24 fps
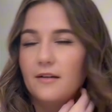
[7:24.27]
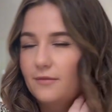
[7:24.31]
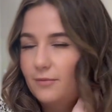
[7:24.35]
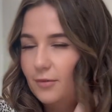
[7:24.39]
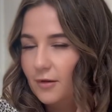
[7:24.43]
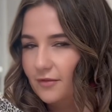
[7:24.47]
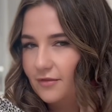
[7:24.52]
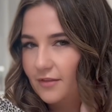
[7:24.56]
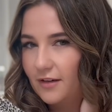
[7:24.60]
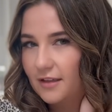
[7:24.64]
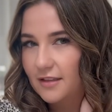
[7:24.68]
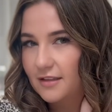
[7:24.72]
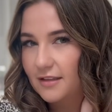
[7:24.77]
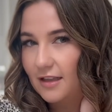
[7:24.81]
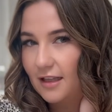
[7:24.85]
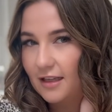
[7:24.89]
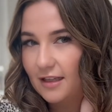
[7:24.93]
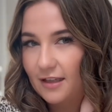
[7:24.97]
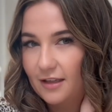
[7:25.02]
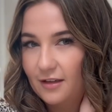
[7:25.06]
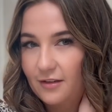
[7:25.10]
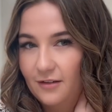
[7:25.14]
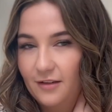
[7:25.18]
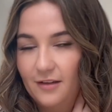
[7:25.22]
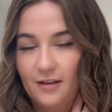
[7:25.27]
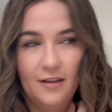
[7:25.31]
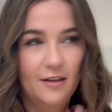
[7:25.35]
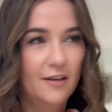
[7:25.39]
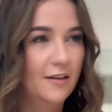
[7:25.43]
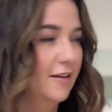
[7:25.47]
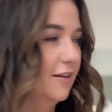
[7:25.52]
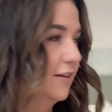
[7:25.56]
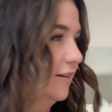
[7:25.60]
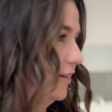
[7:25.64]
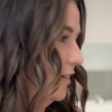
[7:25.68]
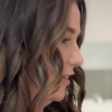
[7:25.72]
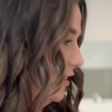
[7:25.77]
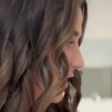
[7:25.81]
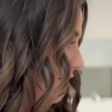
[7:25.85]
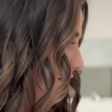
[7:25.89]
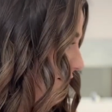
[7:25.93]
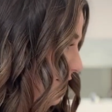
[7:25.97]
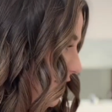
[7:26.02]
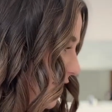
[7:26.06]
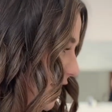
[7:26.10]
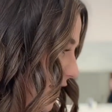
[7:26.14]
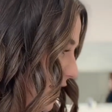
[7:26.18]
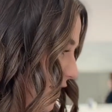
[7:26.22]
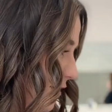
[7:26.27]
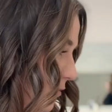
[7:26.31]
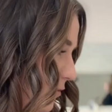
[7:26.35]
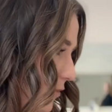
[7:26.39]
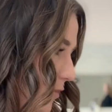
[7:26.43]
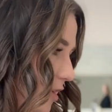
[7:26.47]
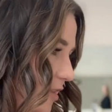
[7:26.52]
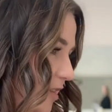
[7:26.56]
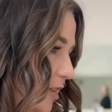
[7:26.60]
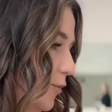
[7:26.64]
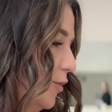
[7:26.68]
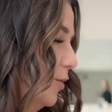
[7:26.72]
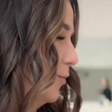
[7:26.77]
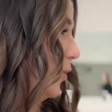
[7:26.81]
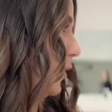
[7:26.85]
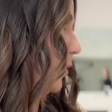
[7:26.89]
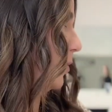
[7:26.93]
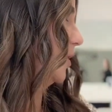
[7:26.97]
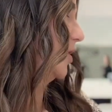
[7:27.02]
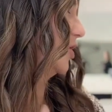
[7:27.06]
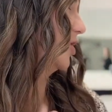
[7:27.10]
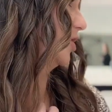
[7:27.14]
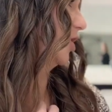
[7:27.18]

perfect. Thank you. I was like, someone probably just